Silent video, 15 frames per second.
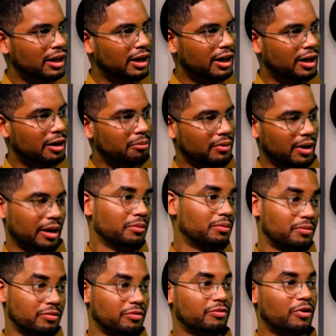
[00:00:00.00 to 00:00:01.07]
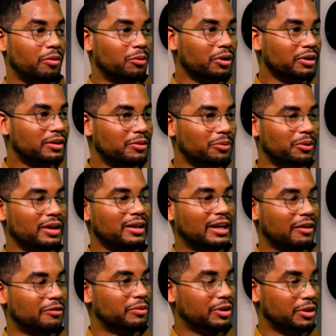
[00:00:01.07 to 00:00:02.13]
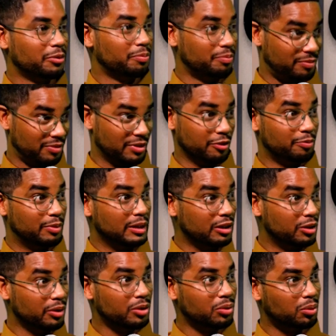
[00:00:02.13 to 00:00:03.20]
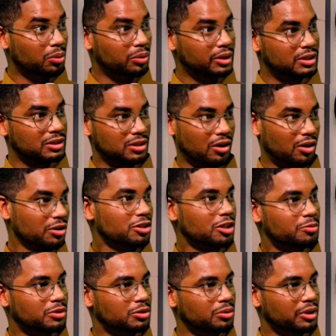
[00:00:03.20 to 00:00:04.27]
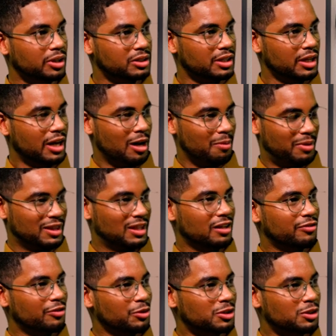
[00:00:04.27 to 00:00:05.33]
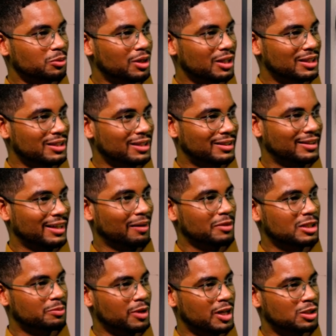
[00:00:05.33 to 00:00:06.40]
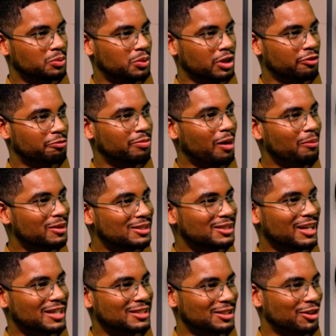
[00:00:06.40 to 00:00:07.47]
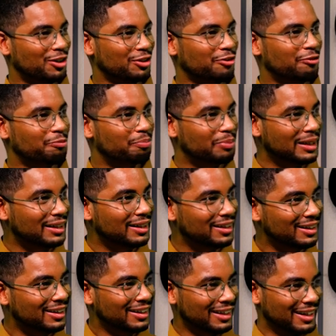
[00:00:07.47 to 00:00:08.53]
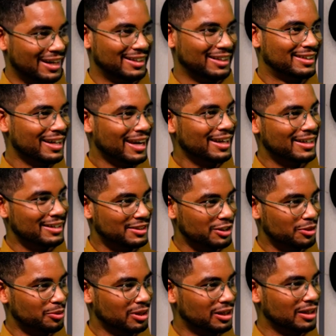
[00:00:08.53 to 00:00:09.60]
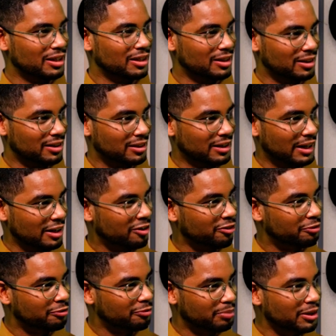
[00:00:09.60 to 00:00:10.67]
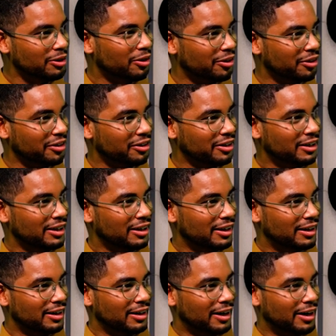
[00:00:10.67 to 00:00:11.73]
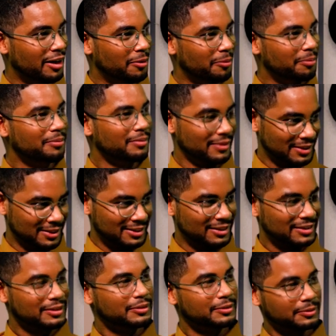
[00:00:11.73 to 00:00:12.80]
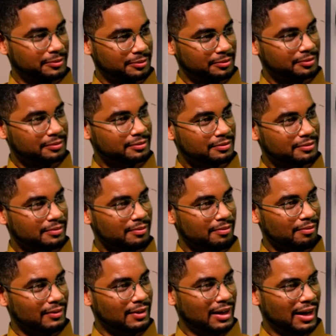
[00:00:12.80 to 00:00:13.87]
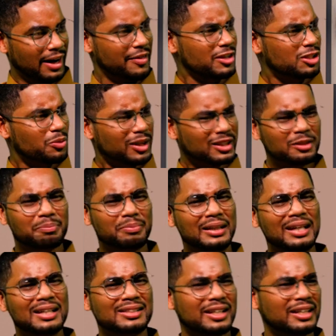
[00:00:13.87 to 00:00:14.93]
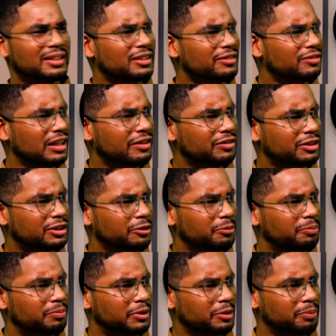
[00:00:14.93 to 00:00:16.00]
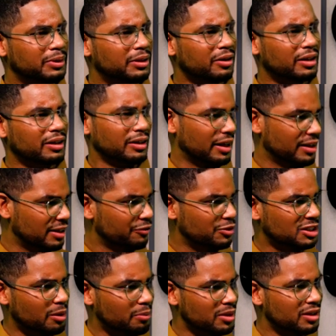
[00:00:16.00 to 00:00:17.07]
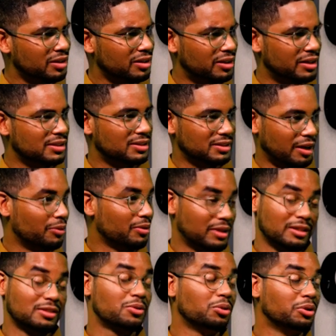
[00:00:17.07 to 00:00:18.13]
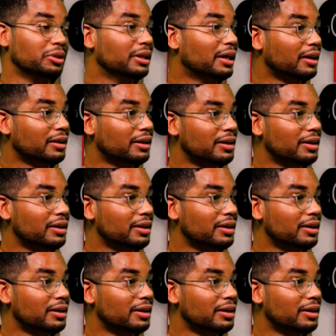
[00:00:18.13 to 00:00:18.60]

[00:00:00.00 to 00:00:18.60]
And from what I gather with you, you've been doing all these hardship stories, but then you've also worked in the entertainment space where you've publicized a lot of big entertainers. You were the head of PR. Yeah, I was a PR executive for Goliath and Goliath. And that's quite the big executive level to be on. And I think for someone I can call you young,